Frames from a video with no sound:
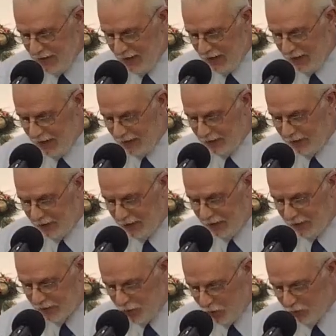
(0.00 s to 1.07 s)
and uh,
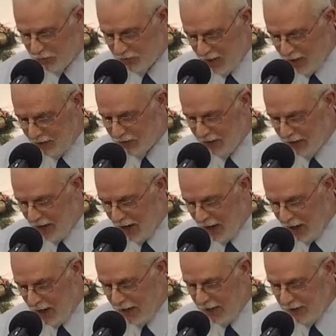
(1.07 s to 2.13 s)
it turns out that
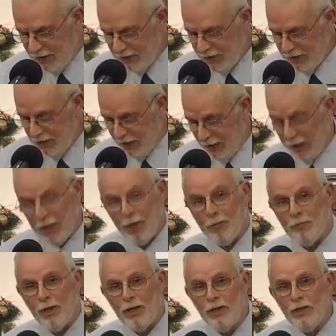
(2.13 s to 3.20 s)
I
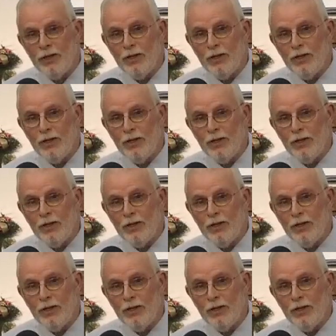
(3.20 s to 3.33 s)
am